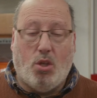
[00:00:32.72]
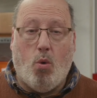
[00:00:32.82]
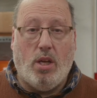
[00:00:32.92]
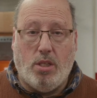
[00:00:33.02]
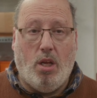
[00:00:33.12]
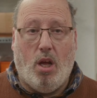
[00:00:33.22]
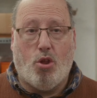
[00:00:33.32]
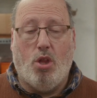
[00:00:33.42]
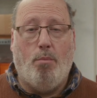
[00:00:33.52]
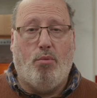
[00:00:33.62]
quite a
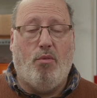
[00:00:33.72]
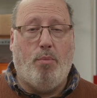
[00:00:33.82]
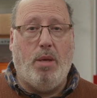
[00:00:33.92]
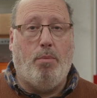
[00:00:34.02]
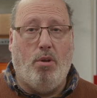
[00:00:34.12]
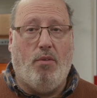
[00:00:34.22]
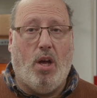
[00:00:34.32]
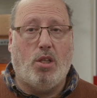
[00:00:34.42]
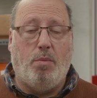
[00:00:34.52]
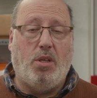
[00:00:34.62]
large number of people who've
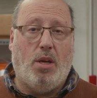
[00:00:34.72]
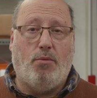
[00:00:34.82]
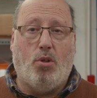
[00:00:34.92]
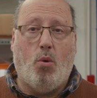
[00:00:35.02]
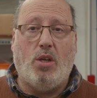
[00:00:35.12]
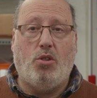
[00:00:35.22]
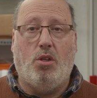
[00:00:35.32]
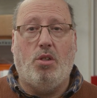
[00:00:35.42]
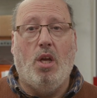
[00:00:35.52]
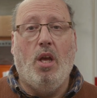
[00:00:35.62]
asked me several
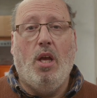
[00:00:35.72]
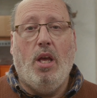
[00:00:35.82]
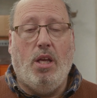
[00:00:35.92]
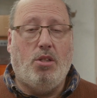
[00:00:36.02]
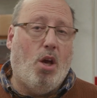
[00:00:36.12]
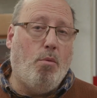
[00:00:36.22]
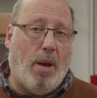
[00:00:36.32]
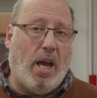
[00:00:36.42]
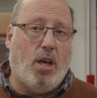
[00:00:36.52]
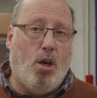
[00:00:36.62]
questions, is go
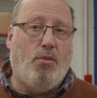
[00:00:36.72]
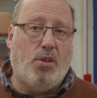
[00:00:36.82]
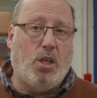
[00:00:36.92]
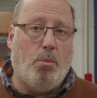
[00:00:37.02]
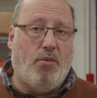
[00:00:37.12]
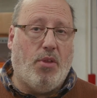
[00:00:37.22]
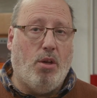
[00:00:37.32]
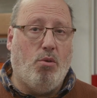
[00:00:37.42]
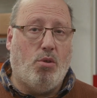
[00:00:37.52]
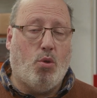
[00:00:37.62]
back over some of
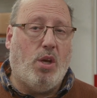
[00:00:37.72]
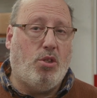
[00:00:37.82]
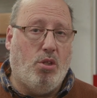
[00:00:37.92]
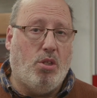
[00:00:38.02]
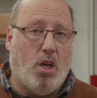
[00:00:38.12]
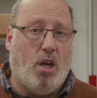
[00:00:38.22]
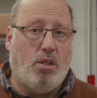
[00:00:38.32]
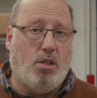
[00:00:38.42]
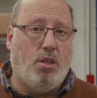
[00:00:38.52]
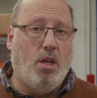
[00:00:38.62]
those questions
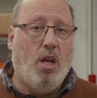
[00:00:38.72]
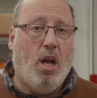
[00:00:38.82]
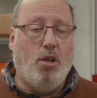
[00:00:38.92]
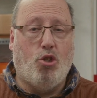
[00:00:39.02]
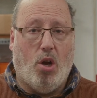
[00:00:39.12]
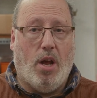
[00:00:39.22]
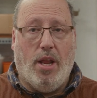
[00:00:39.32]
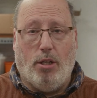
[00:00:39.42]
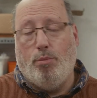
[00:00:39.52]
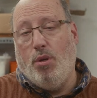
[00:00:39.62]
answered and try and
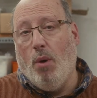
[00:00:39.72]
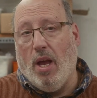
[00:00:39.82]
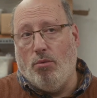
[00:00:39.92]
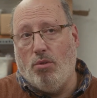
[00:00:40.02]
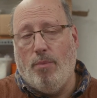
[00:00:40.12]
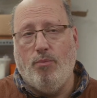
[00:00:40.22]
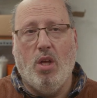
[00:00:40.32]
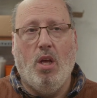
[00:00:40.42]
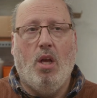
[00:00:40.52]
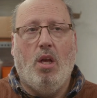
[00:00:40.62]
help you out.
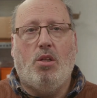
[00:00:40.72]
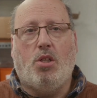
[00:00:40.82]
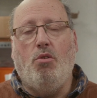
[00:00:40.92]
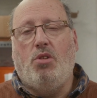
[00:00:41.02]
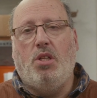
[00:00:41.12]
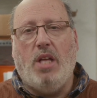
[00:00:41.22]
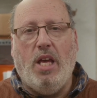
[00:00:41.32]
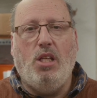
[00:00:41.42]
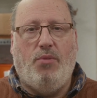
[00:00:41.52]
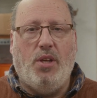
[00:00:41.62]
So
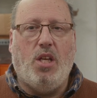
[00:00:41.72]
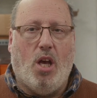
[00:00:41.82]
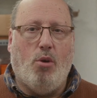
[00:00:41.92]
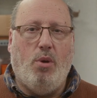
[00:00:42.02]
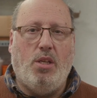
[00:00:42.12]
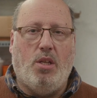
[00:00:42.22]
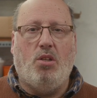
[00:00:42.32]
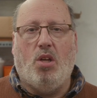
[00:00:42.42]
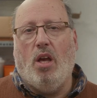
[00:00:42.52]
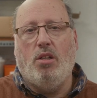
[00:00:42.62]
today's video is
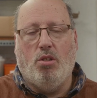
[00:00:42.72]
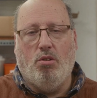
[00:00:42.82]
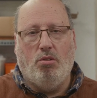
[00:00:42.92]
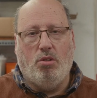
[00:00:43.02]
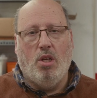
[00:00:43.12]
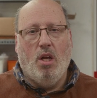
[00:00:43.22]
entitled